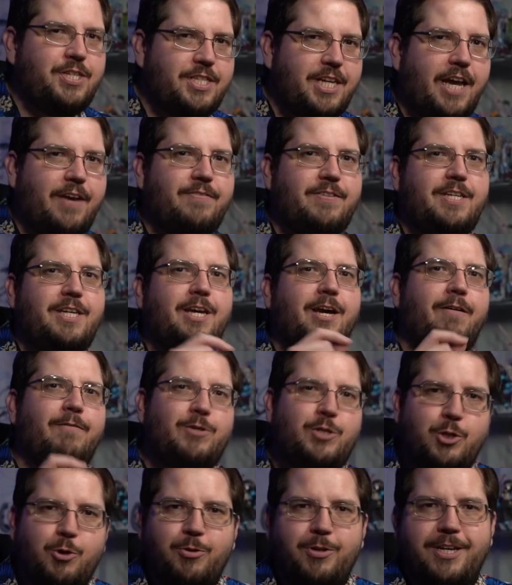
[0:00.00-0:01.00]
safety
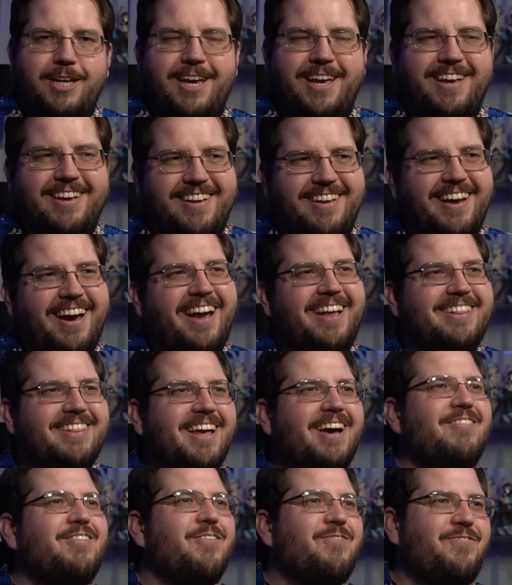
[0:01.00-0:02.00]
of Julie. I
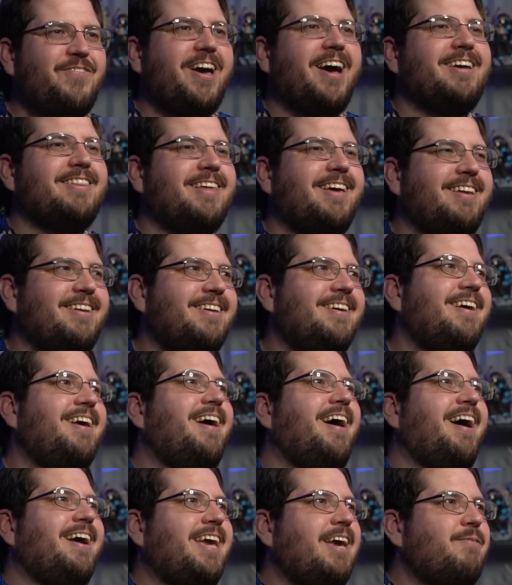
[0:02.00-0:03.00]
love the fact that,
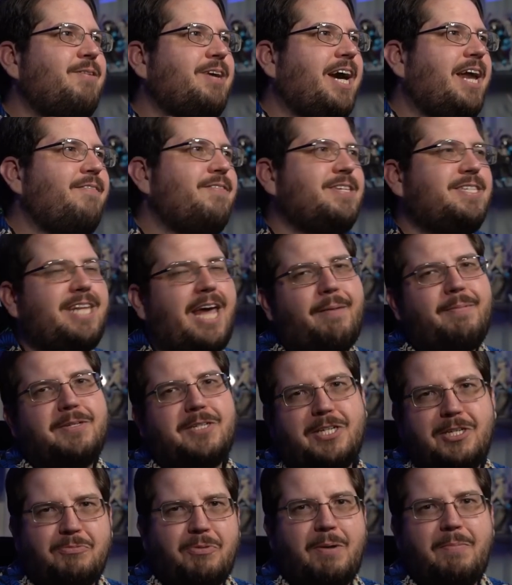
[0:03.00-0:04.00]
again, we kind of
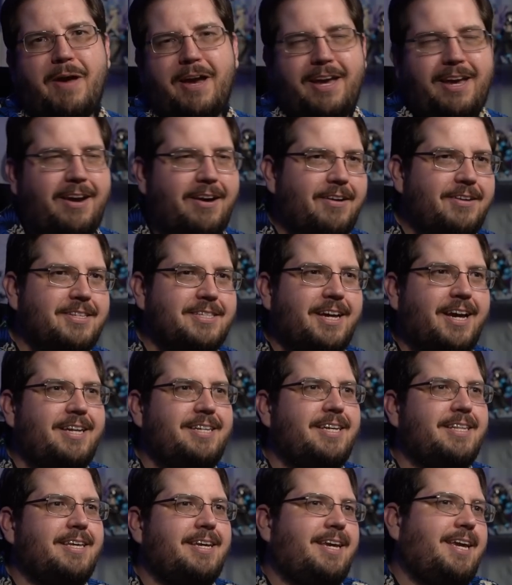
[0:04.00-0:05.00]
established this way back here in this
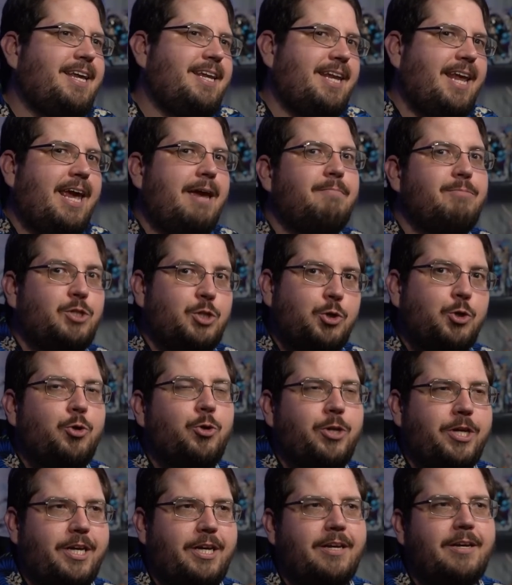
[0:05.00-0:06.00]
idea that he named
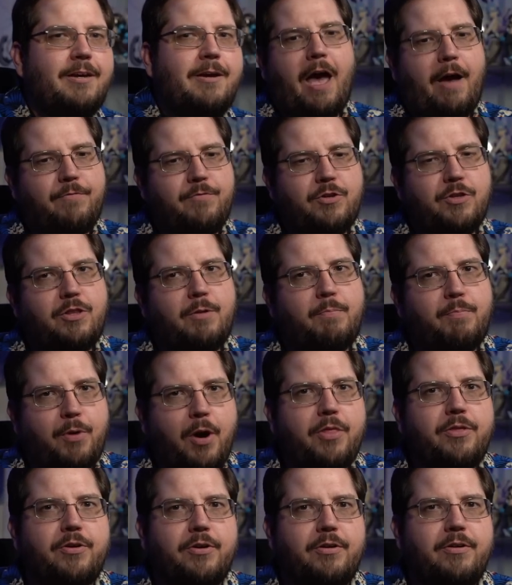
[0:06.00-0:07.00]
Julie after the
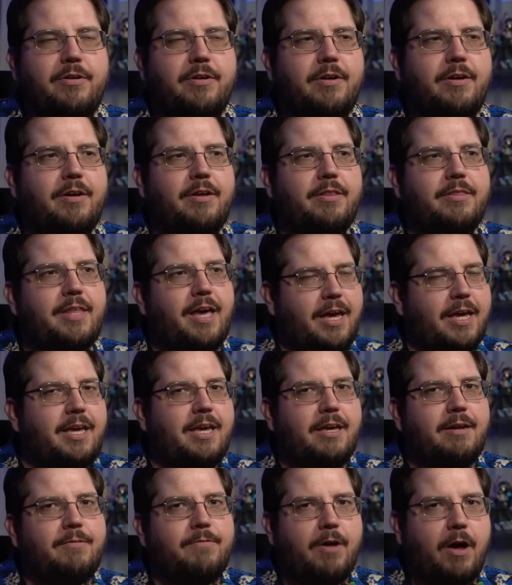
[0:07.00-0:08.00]
brother that
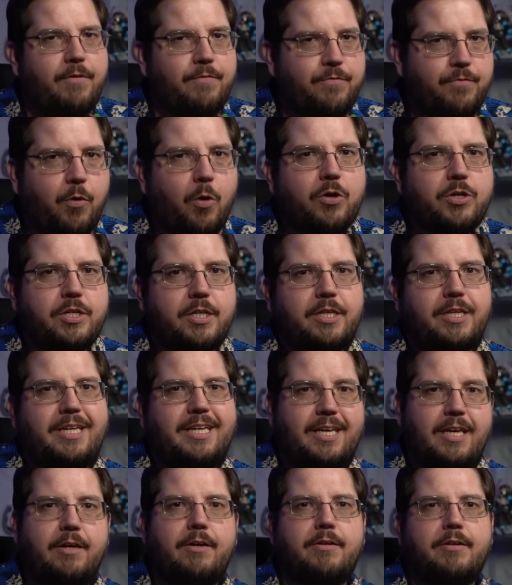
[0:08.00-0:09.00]
he had unfortunately
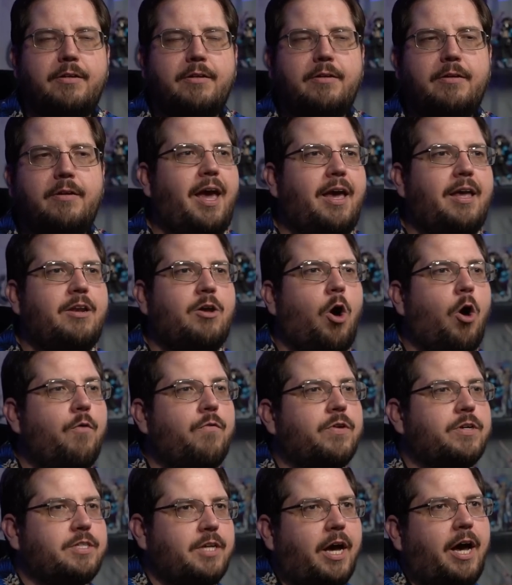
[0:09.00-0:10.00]
killed. And
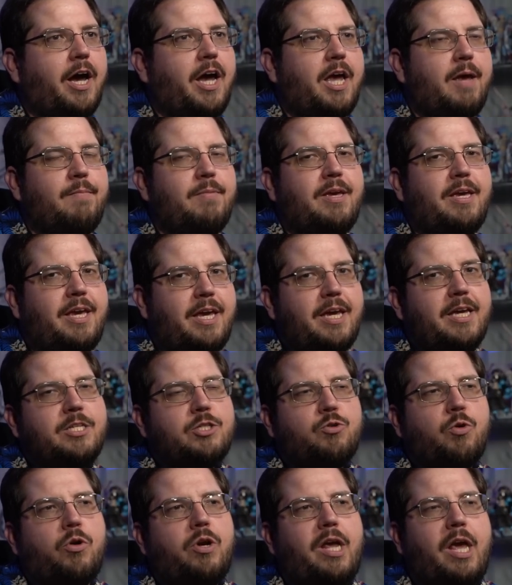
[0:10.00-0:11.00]
over time, he
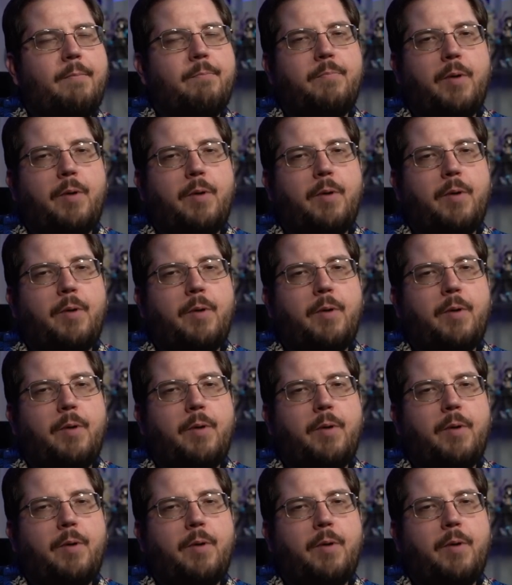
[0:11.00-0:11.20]
has grown a